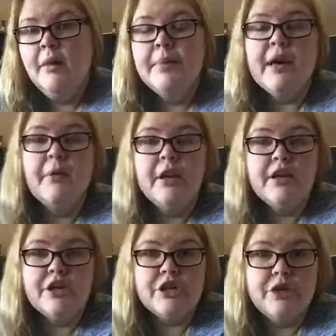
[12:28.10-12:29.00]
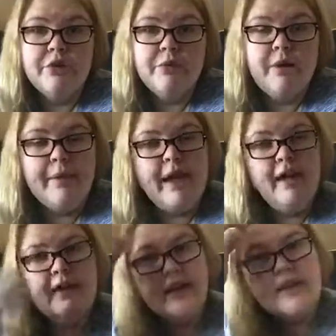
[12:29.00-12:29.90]
But I wanted to show you what my
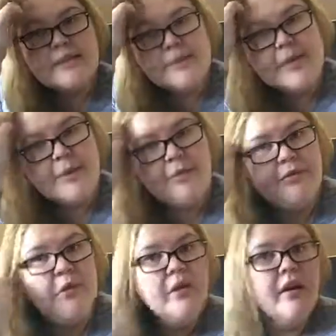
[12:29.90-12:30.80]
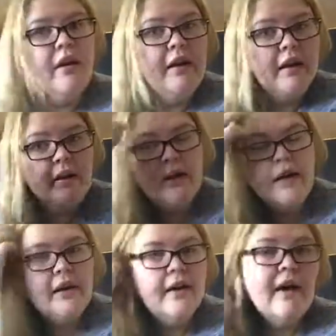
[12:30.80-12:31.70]
hair loss was like before,
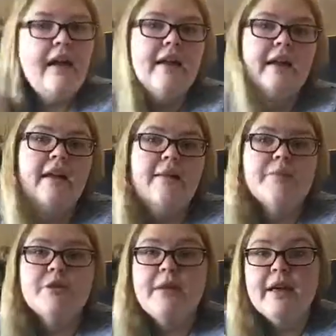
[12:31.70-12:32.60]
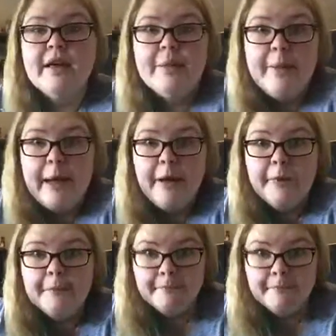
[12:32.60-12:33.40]
so we can compare.